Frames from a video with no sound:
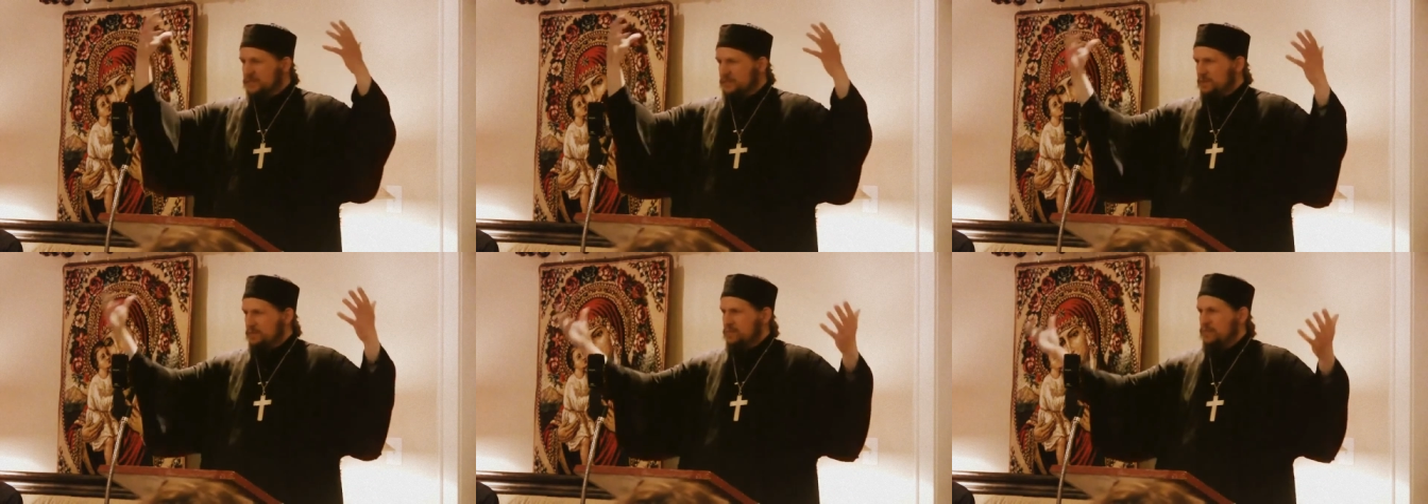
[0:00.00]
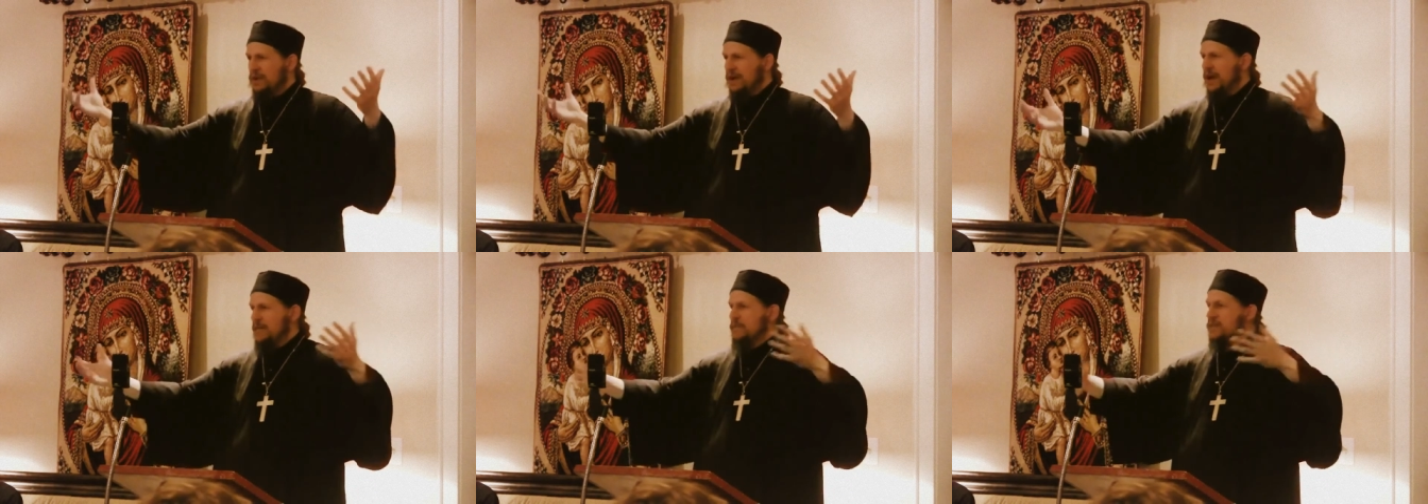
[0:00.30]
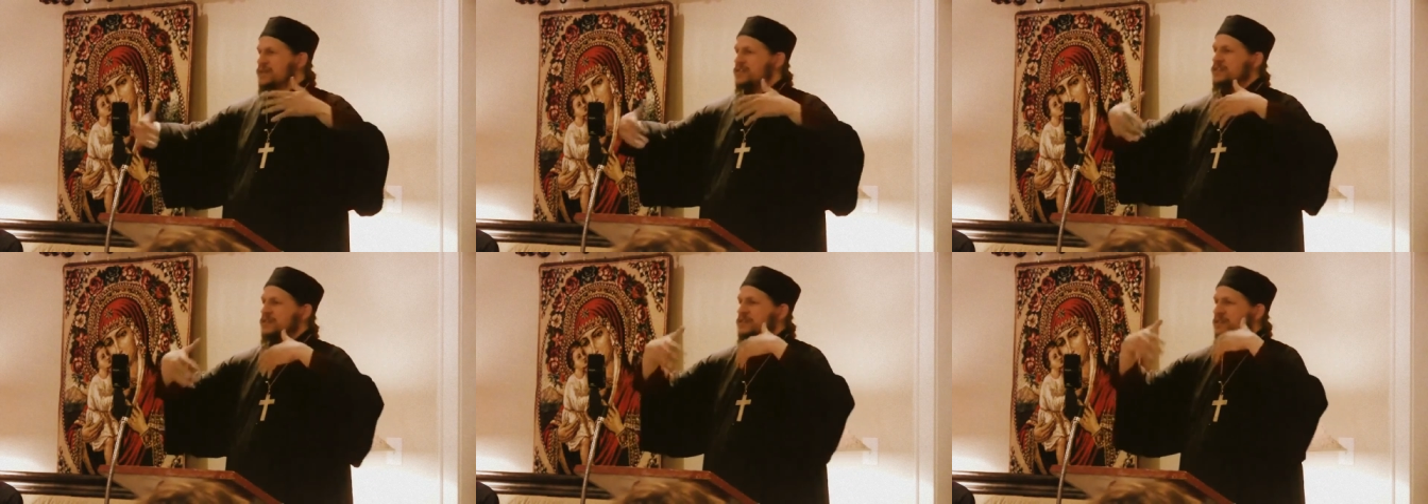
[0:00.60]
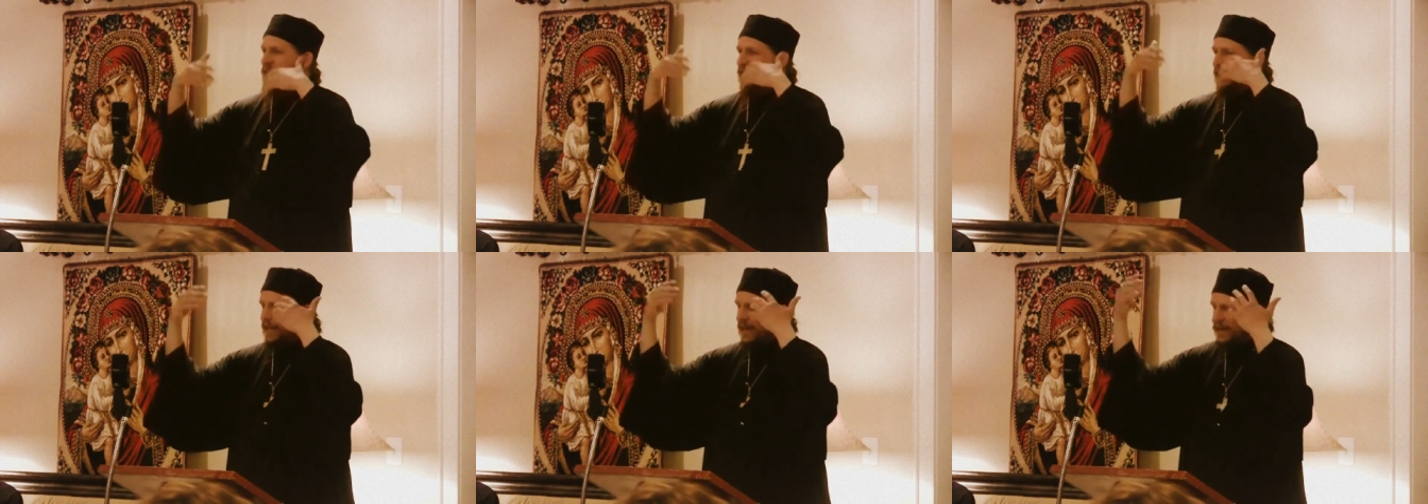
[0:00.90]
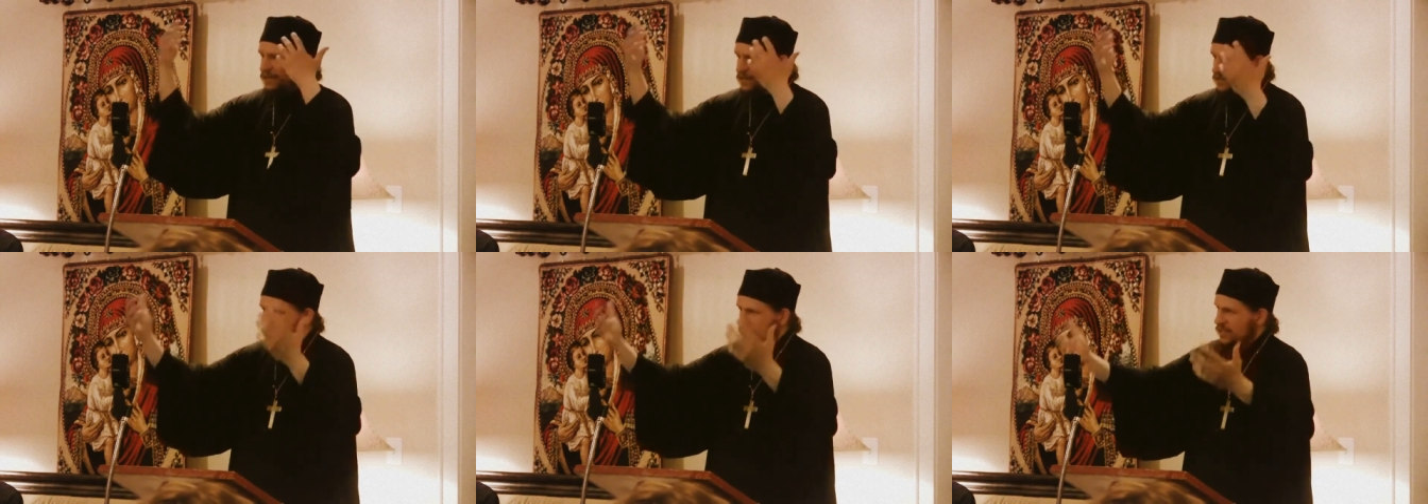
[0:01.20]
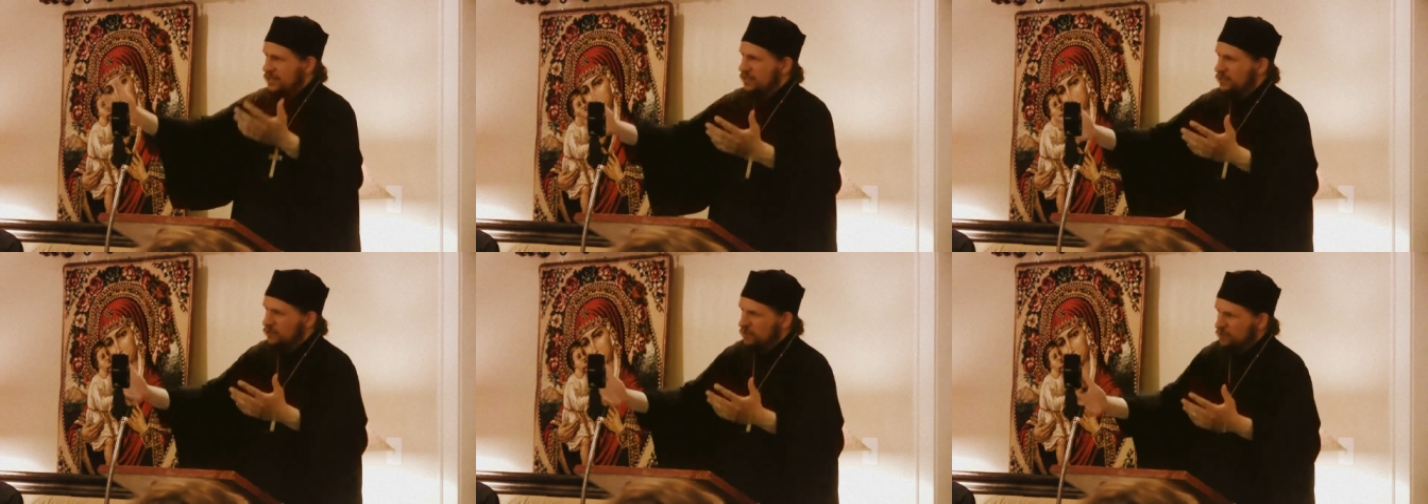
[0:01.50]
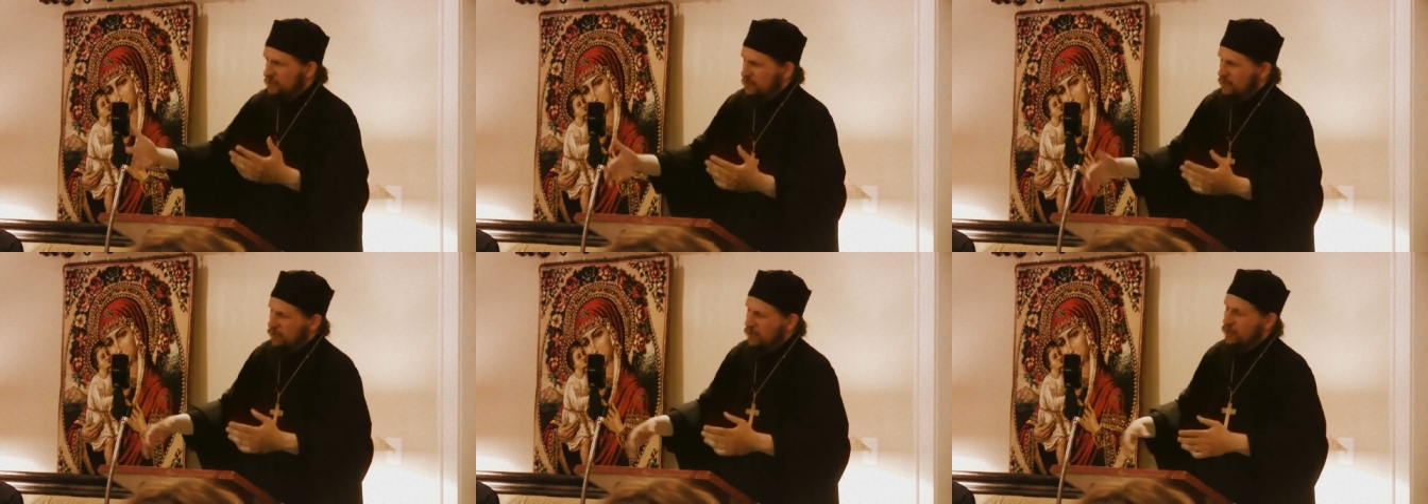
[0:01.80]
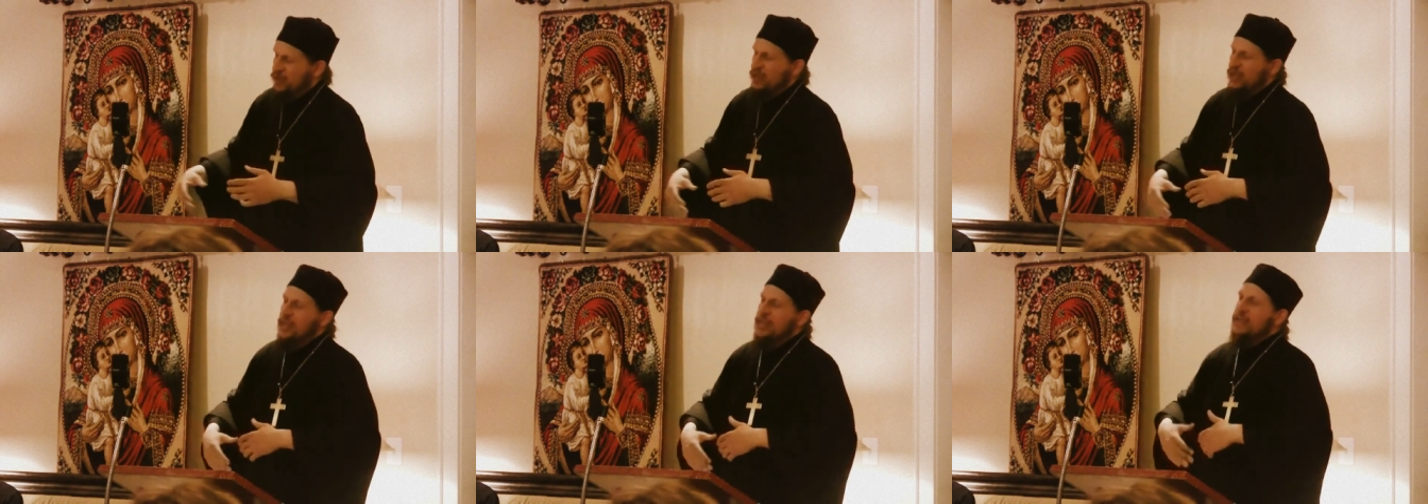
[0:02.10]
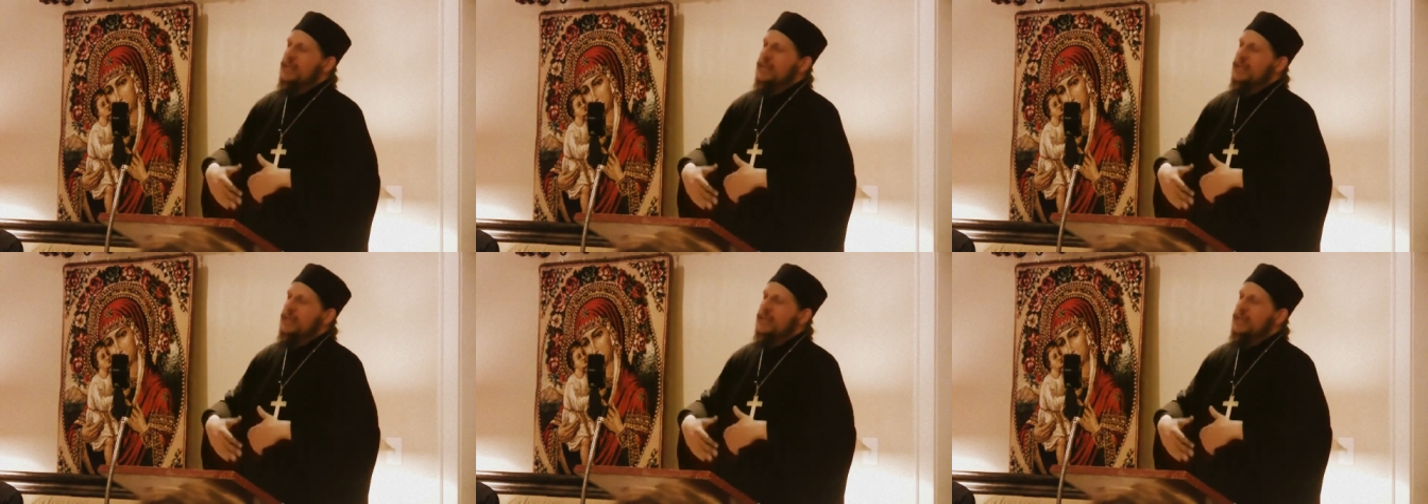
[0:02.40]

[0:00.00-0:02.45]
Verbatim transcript: that's been promised and lavished on the Greek people,